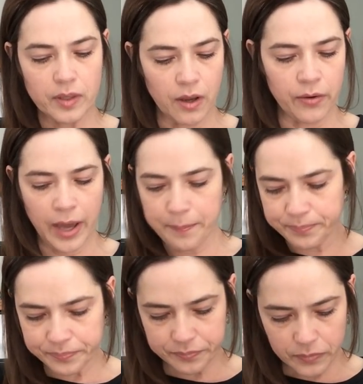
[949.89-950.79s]
Okay,
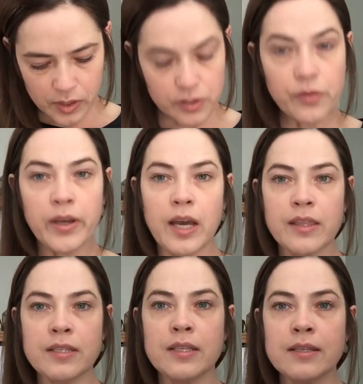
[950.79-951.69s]
so I got
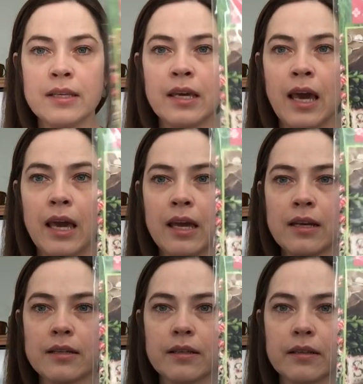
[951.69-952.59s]
this Lizzie
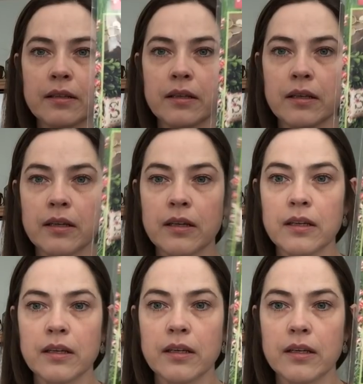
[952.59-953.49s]
Kate
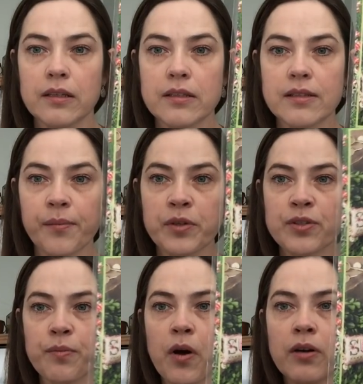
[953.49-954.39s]
Summer
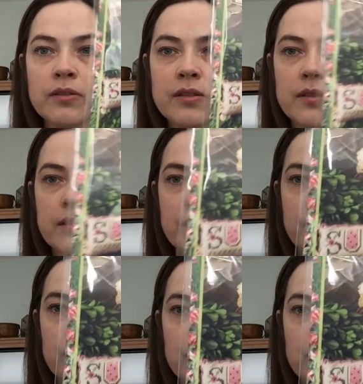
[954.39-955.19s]
Smalls. I think they're